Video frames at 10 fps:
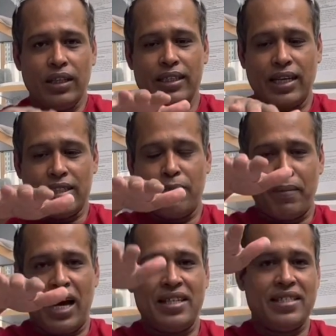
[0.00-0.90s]
It has a
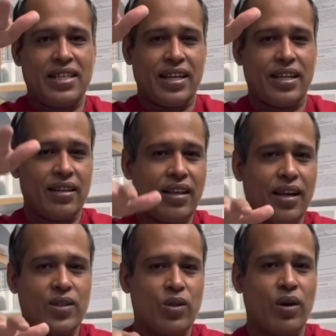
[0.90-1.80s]
pi stacking
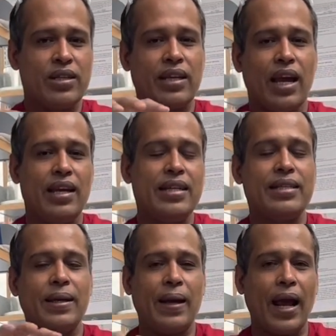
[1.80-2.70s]
thing, so it
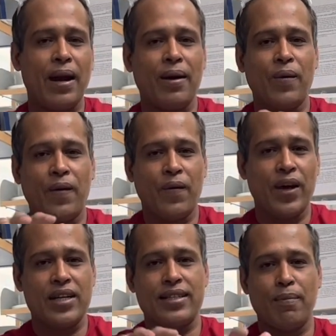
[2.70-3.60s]
can
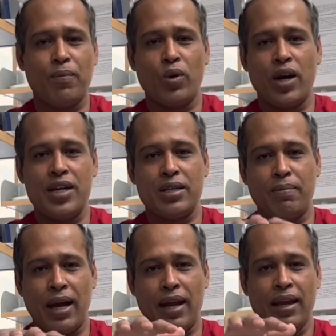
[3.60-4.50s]
create some polarity
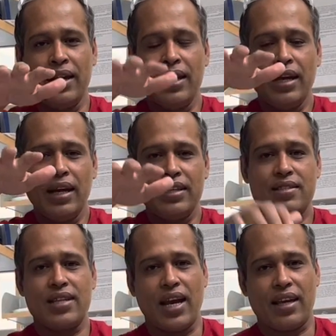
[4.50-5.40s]
by
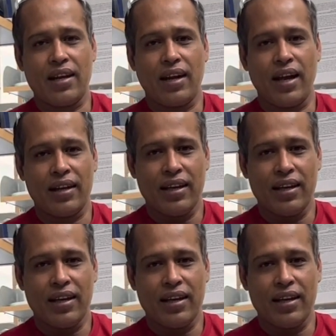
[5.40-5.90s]
stacking, like